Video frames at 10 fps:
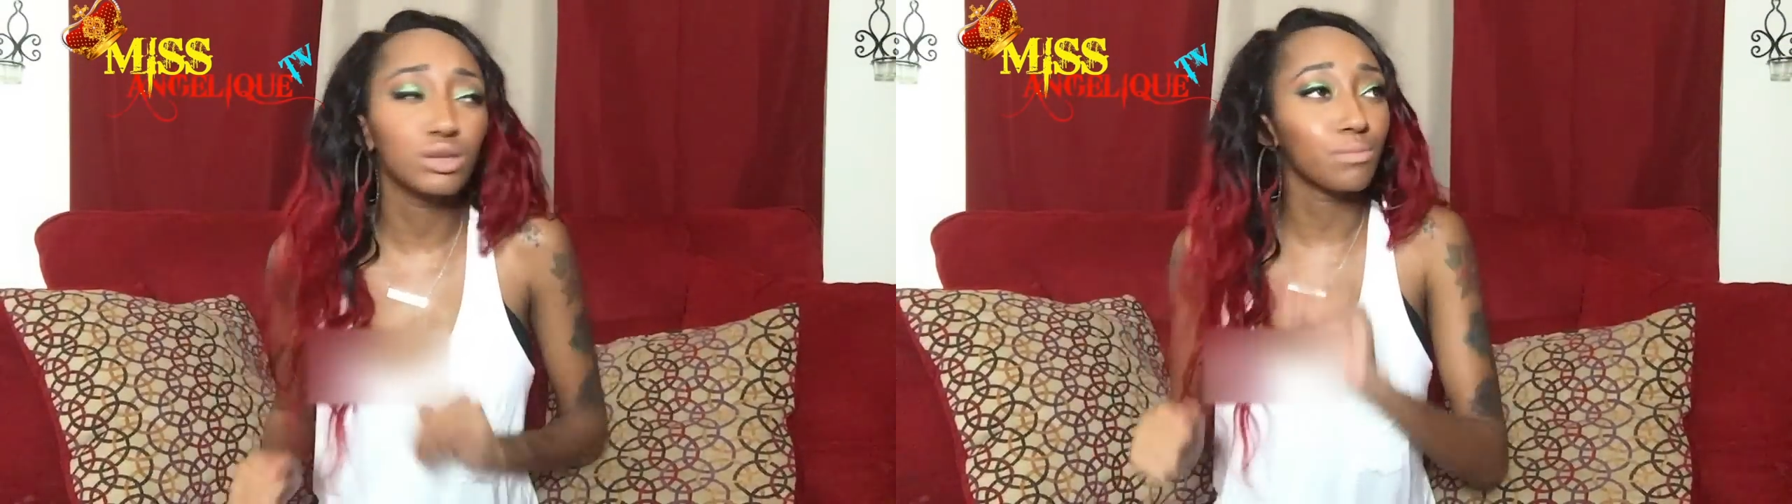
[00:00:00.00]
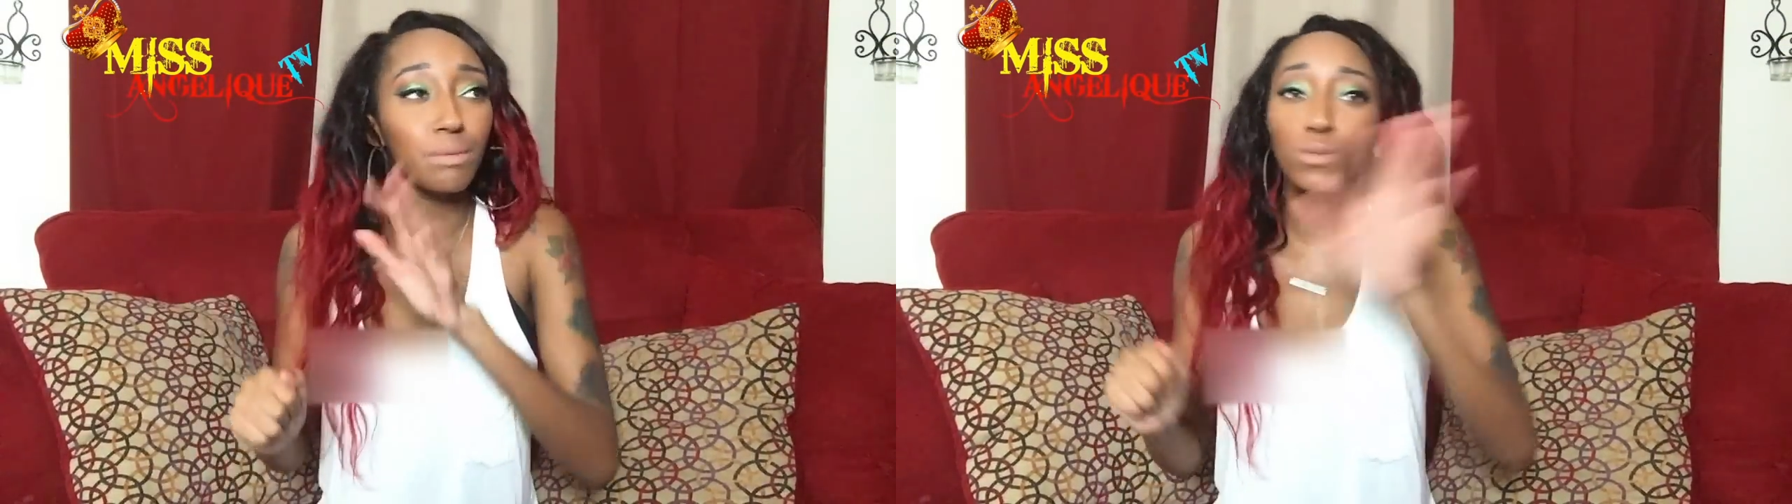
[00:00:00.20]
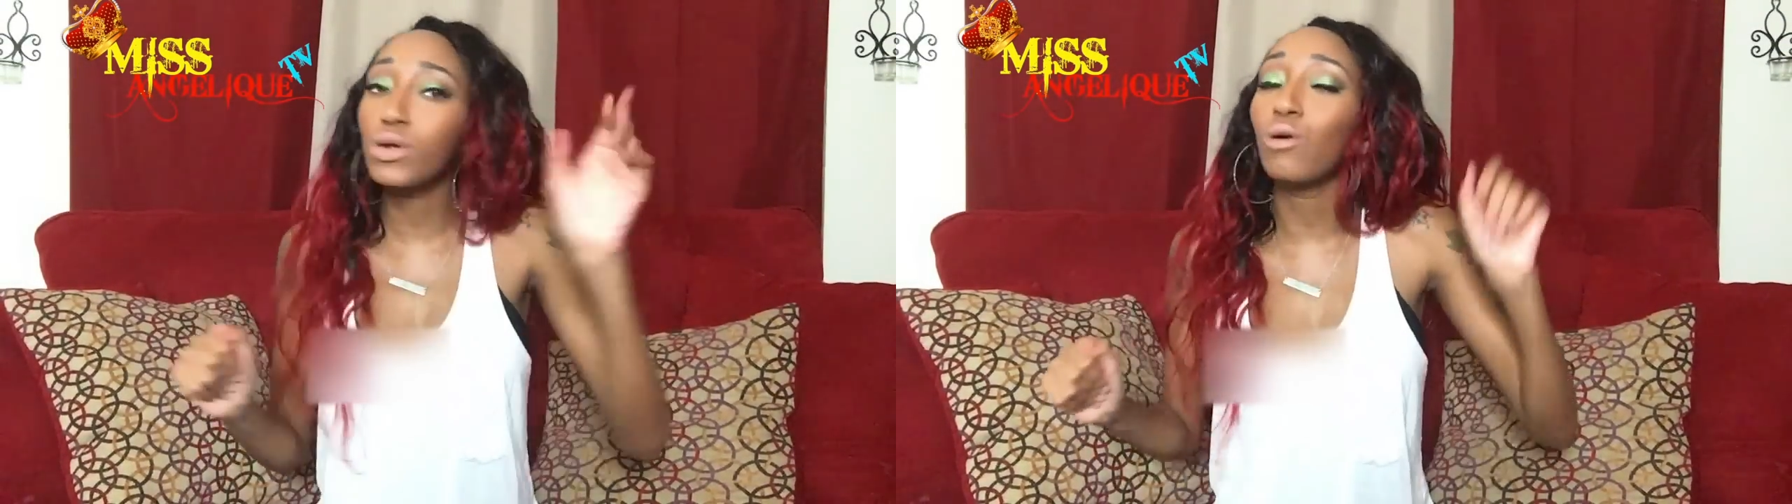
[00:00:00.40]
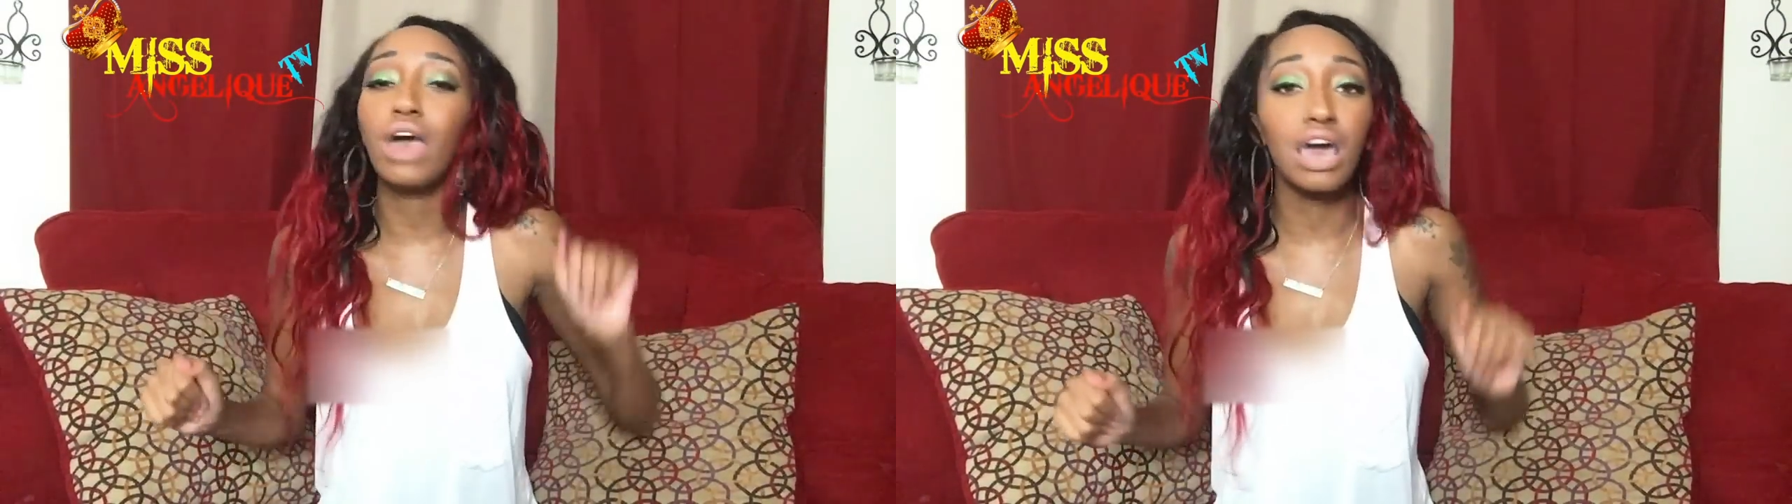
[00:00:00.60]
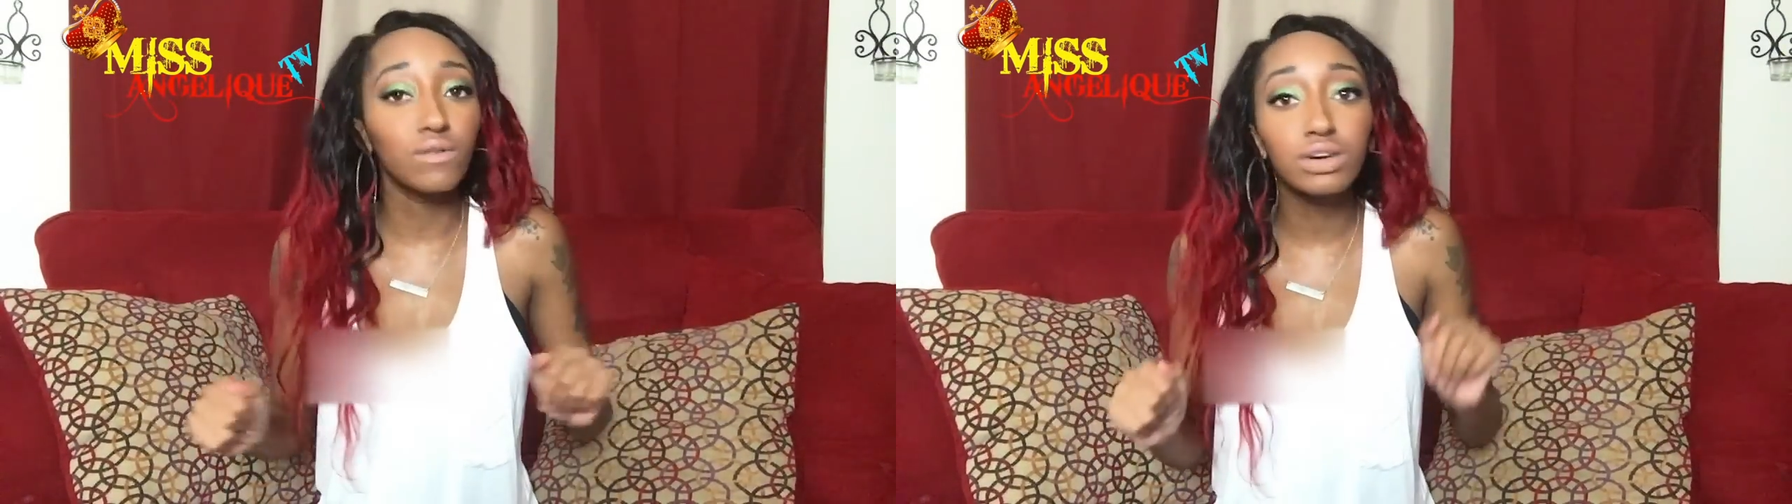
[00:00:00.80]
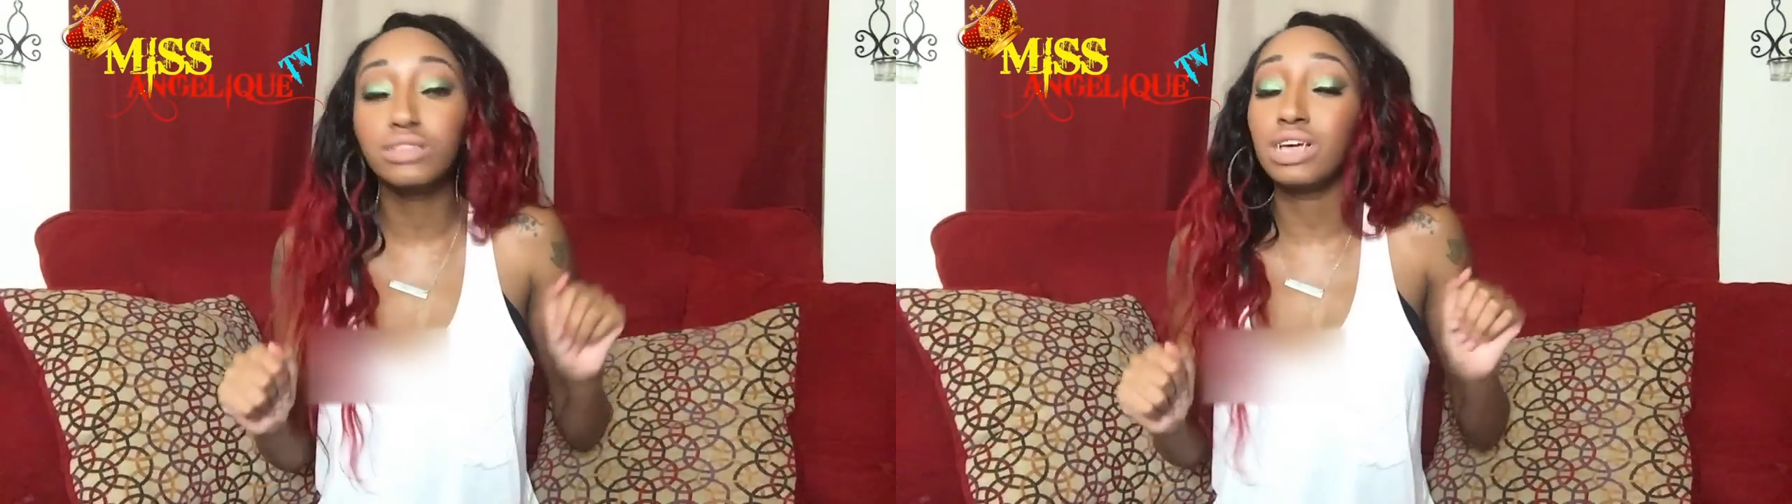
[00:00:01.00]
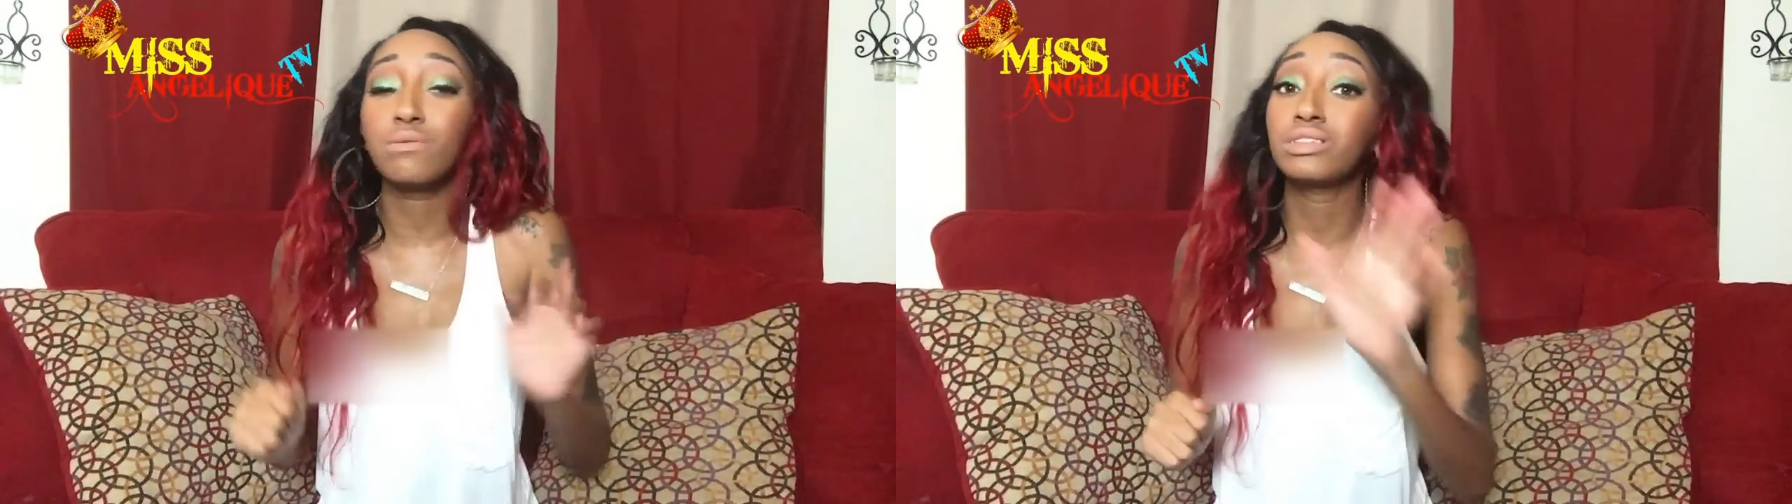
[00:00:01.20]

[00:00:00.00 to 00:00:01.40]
So maybe we gonna have a good time.